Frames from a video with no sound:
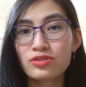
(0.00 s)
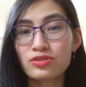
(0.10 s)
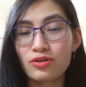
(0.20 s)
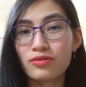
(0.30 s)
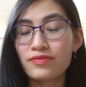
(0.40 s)

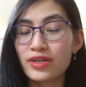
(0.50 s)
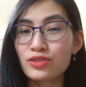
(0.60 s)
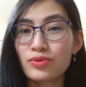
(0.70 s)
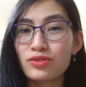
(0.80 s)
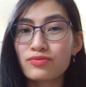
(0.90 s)
So if
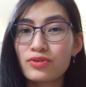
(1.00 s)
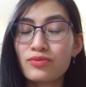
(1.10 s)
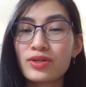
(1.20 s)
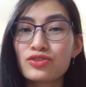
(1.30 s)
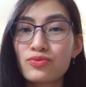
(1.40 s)
that's what you really
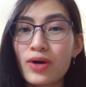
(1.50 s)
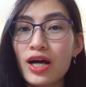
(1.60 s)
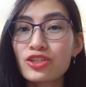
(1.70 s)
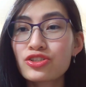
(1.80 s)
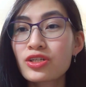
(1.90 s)
want to
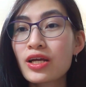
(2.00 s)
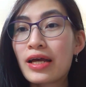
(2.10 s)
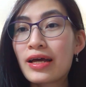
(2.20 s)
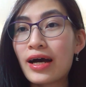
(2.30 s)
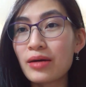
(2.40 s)
watch,
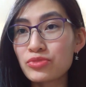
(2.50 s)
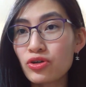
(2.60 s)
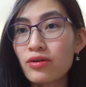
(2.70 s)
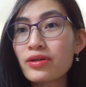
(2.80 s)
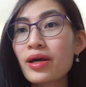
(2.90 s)
I'm
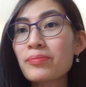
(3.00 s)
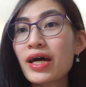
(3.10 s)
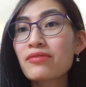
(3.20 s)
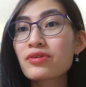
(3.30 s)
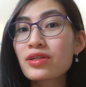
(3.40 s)
sorry, I'm
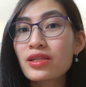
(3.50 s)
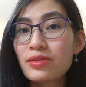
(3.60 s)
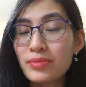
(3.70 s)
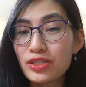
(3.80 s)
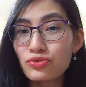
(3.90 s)
not really going
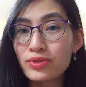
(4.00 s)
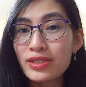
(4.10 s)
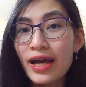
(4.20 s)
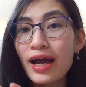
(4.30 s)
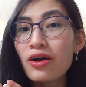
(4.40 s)
to be doing
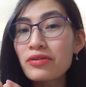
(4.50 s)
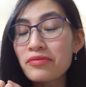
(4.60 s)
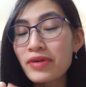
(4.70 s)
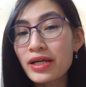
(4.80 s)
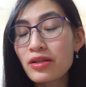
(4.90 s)
that on a
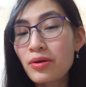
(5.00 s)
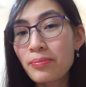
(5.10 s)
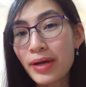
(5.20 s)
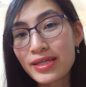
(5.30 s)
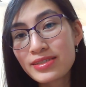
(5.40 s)
regular
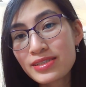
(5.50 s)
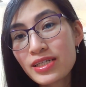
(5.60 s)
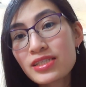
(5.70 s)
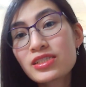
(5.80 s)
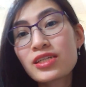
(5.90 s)

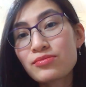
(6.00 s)
basis.